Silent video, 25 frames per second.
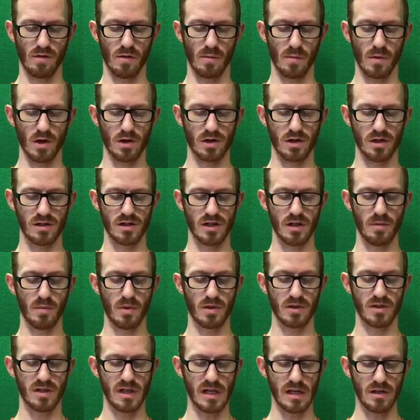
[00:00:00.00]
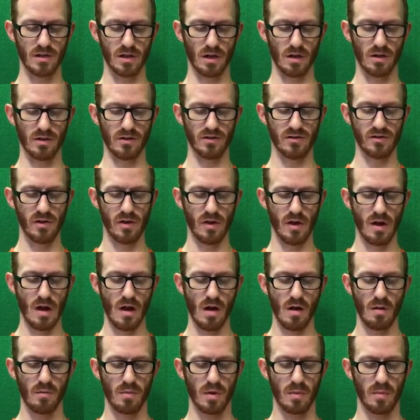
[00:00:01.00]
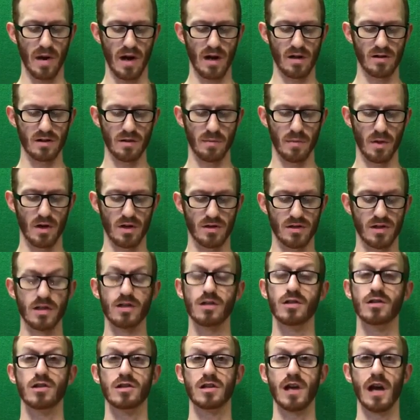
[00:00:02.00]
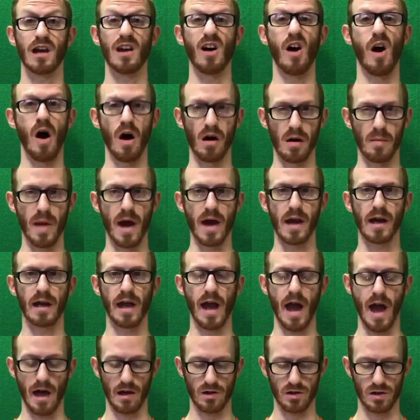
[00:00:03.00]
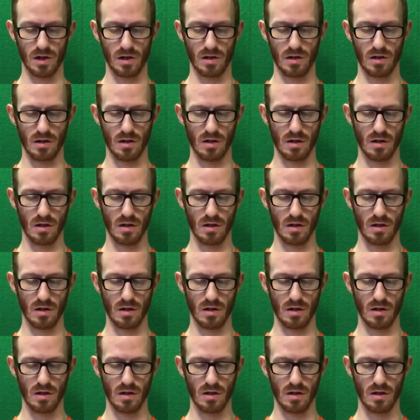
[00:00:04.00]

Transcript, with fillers: of emergency procedures prepares a person to take automatic action.